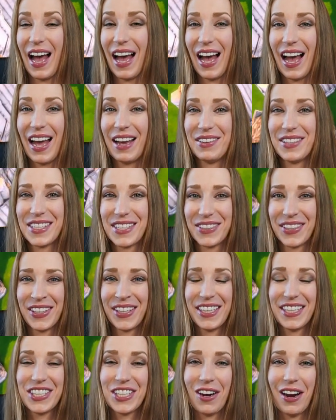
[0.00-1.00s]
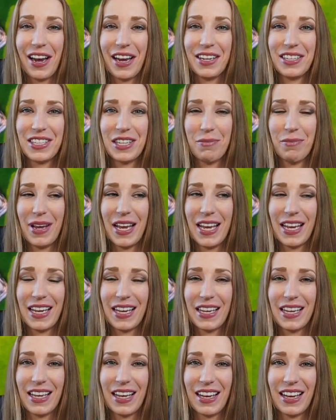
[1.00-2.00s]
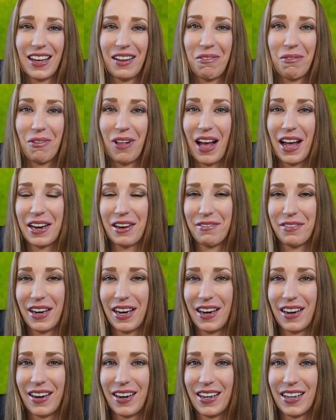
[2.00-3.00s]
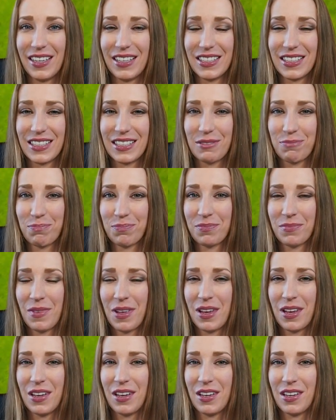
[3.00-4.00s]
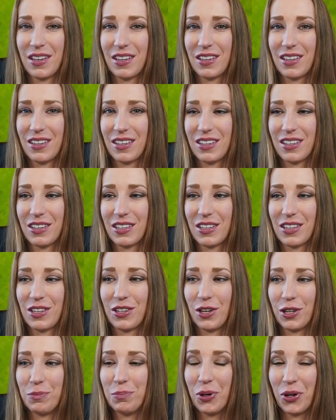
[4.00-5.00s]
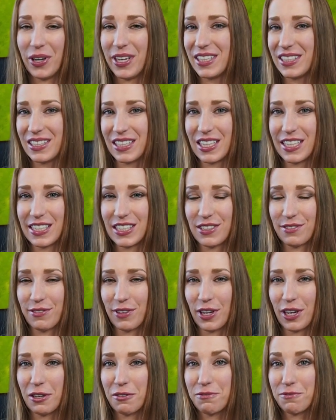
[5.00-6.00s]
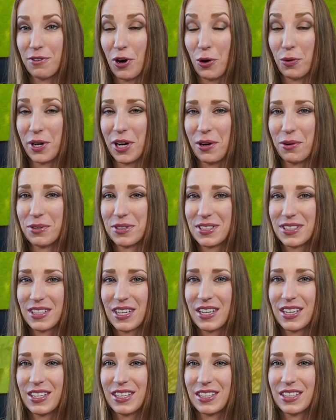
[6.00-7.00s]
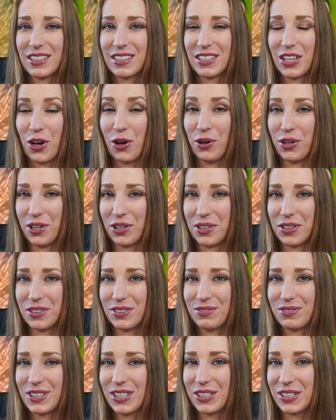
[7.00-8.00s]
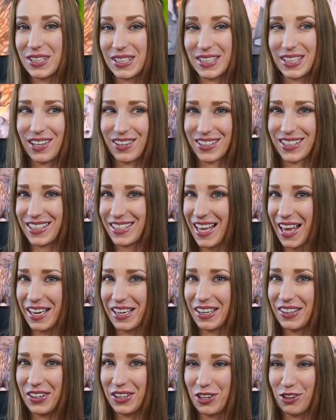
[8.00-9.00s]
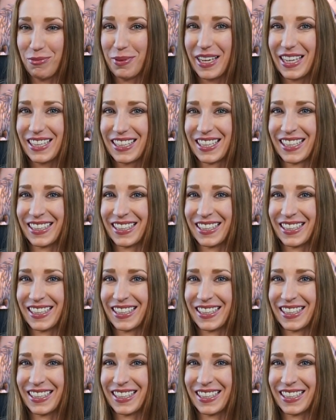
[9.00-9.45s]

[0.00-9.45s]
I was really trying to make a lot of areas good places for photos. So you'll see that in a little bit.